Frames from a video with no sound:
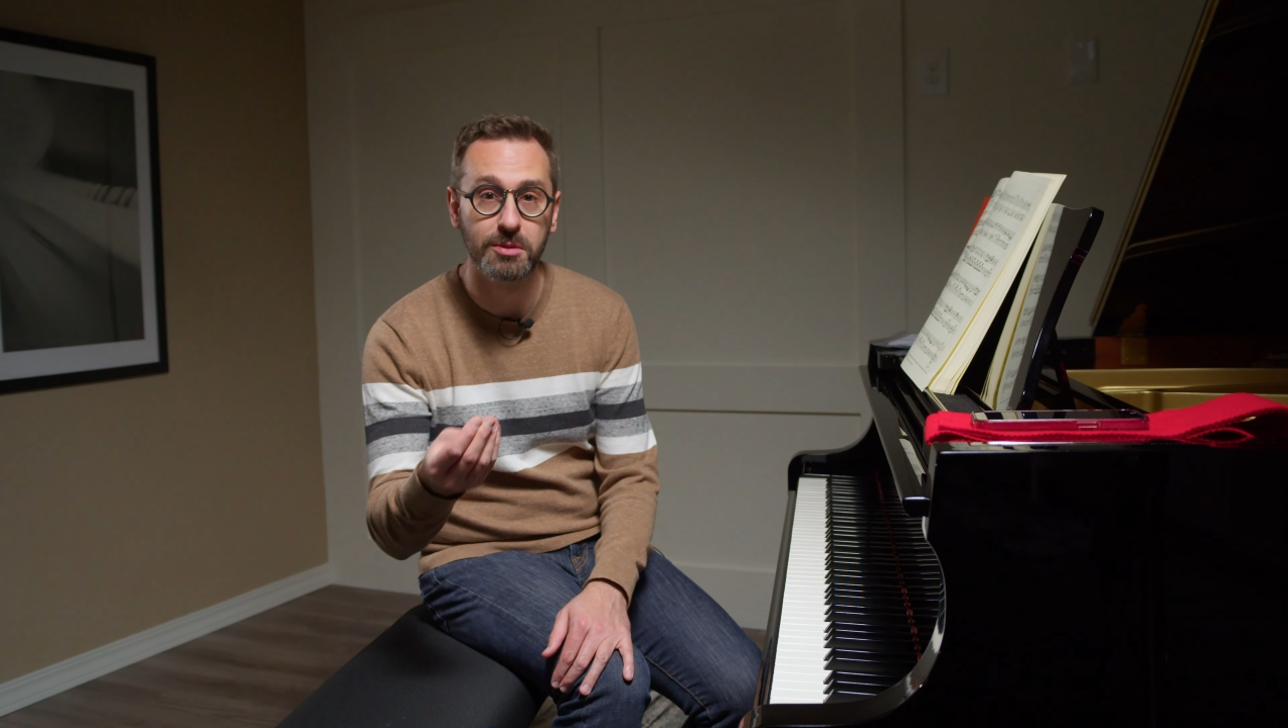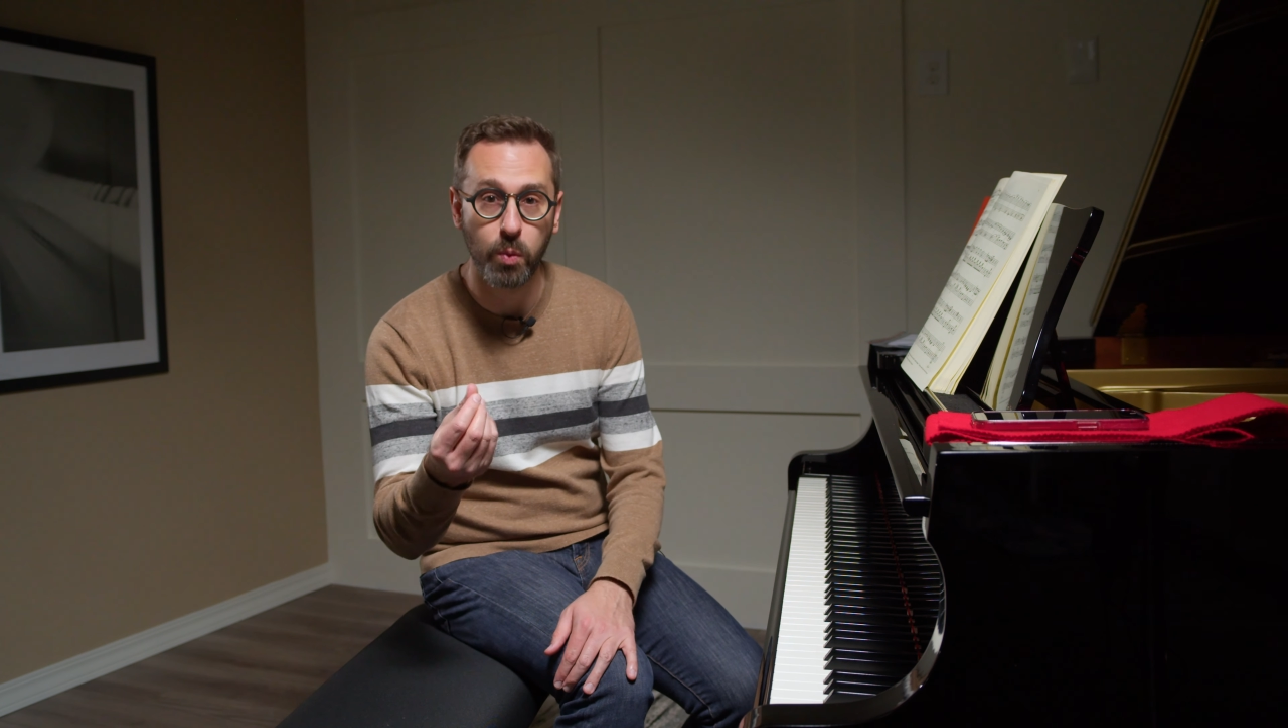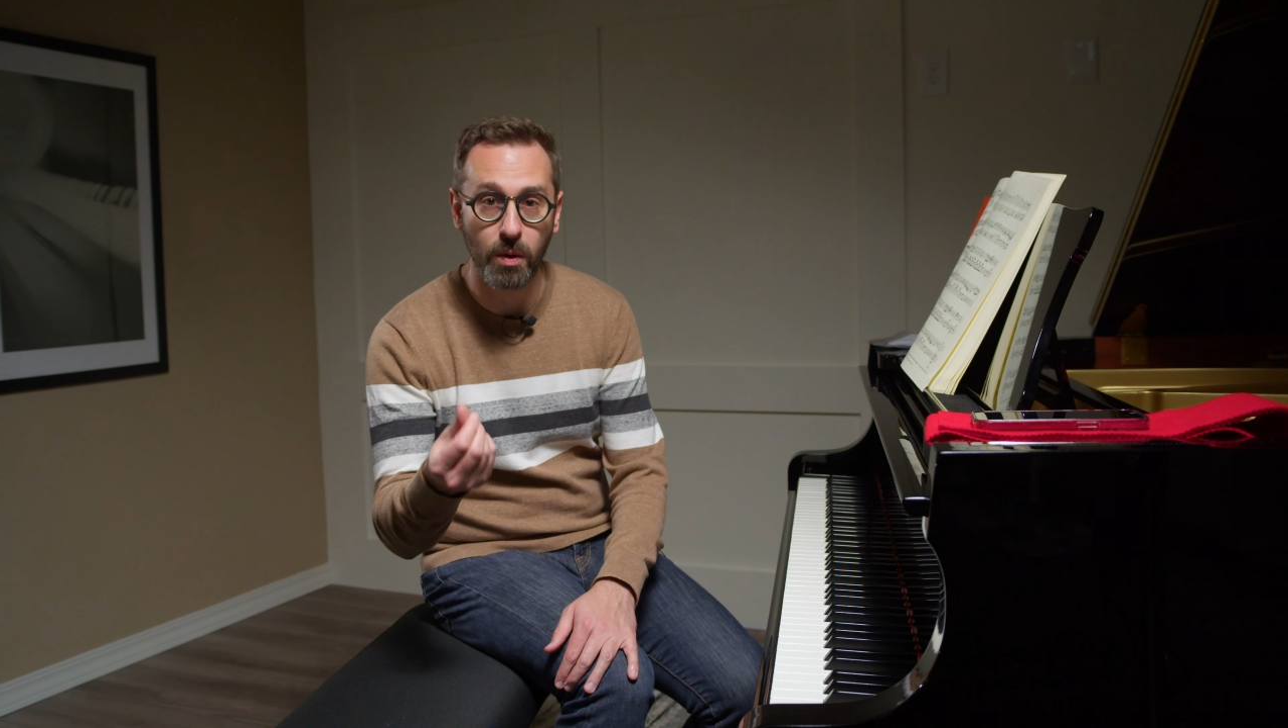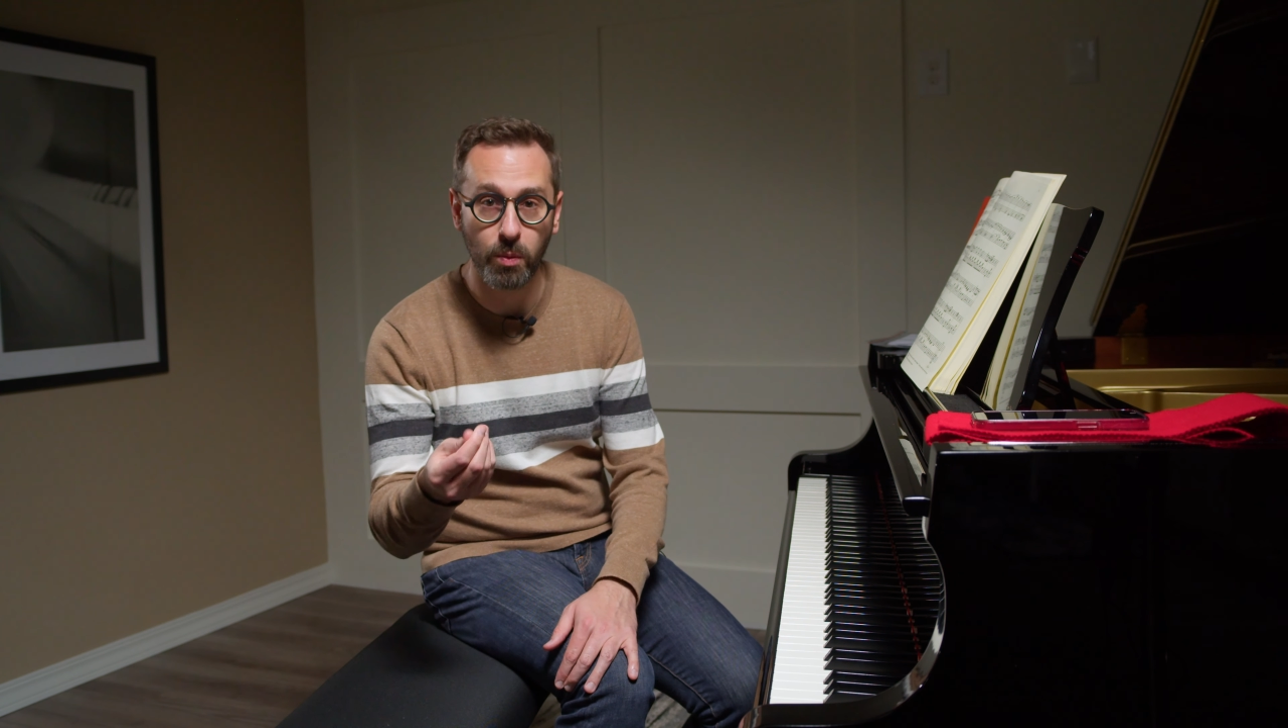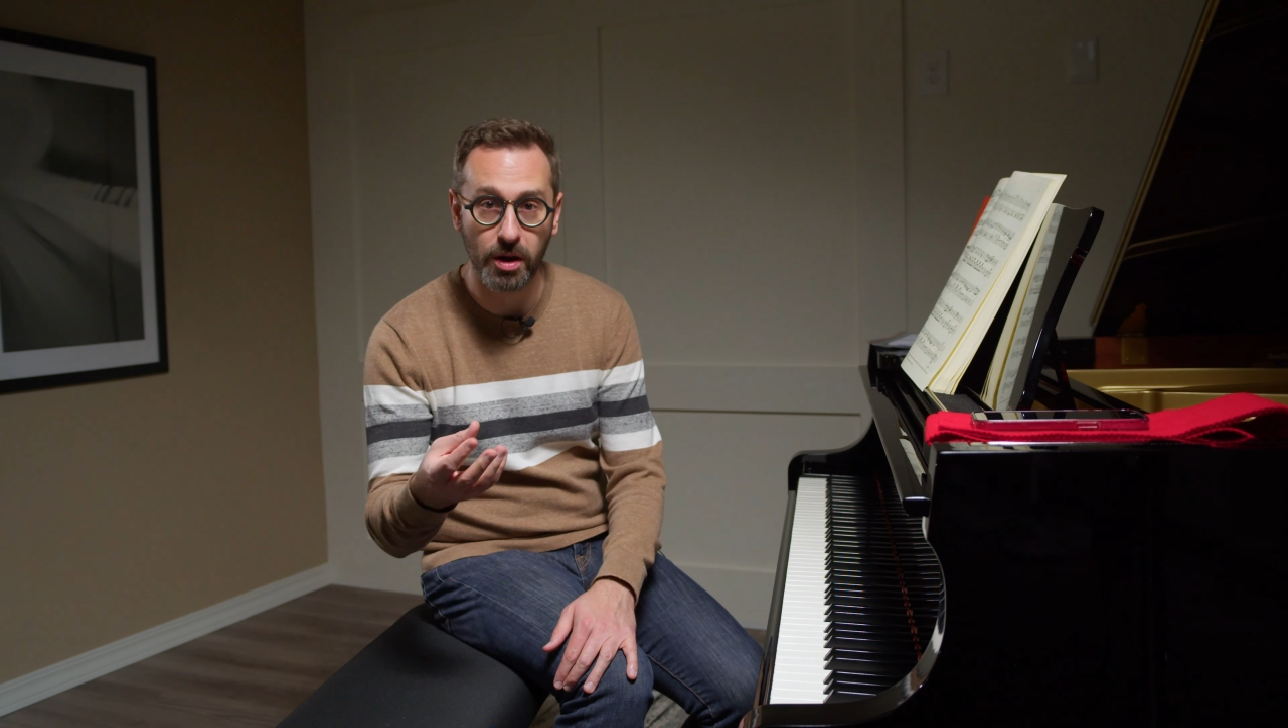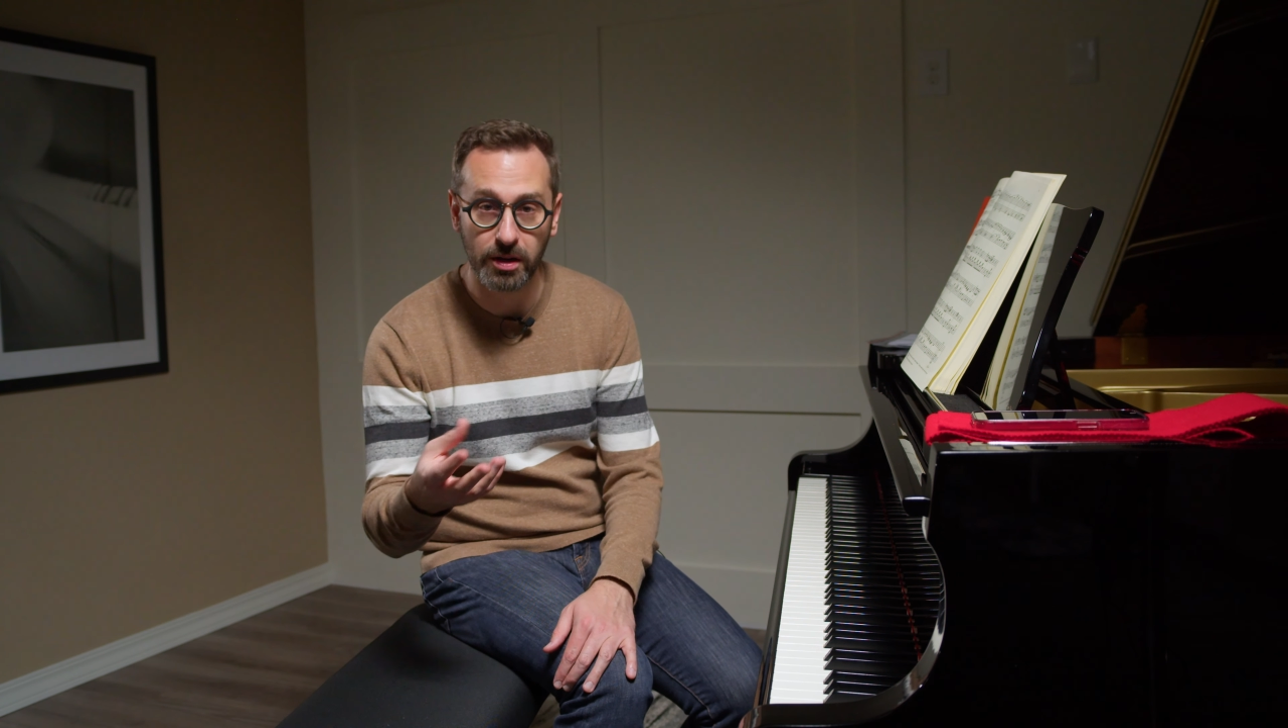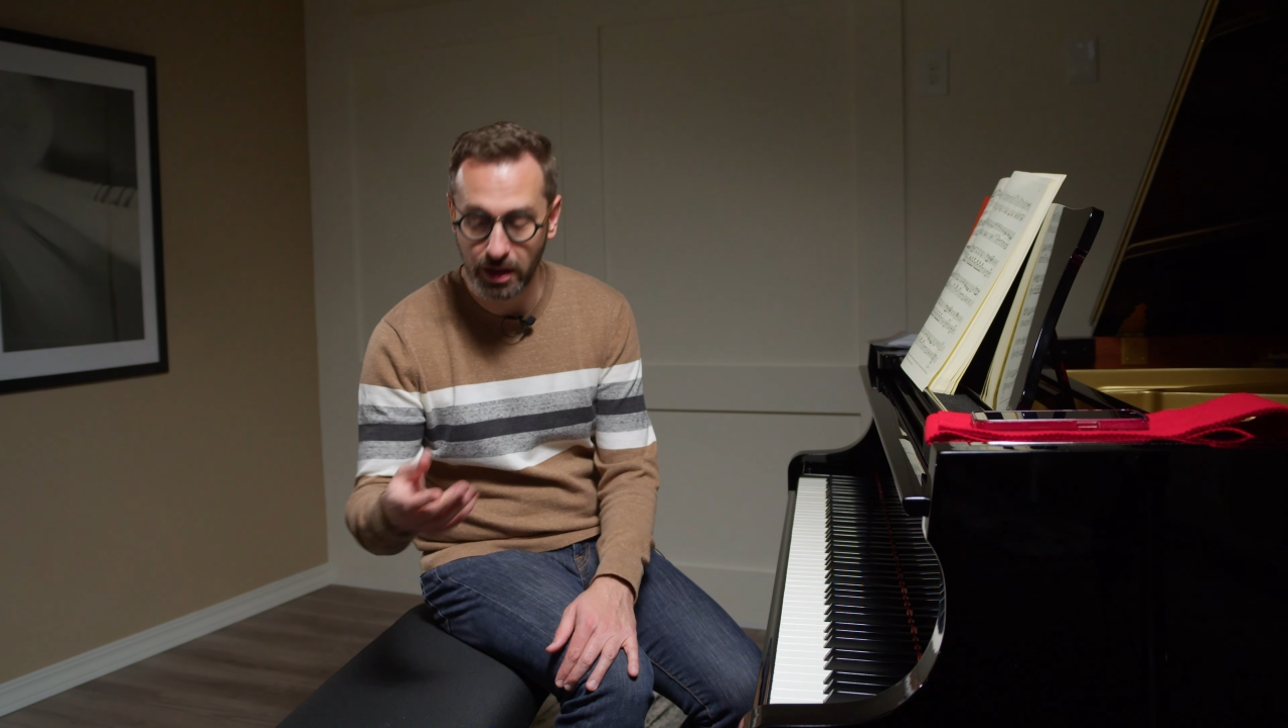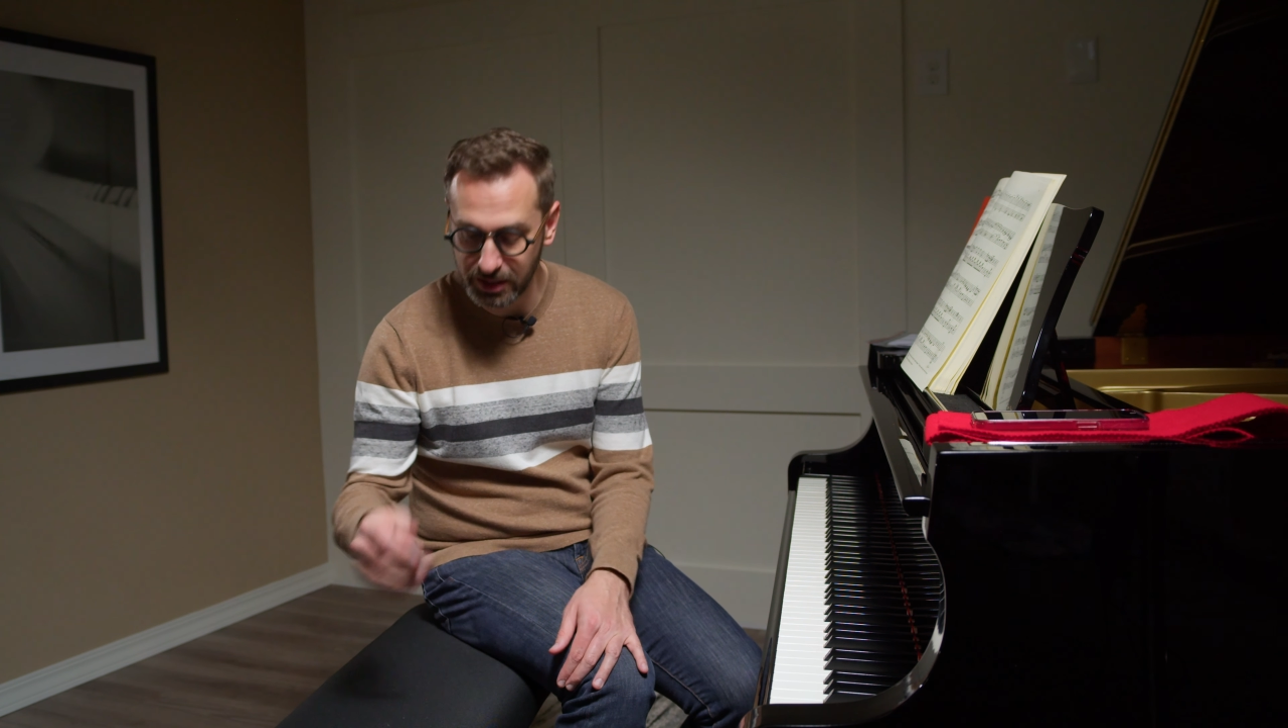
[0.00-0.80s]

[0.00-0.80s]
water and a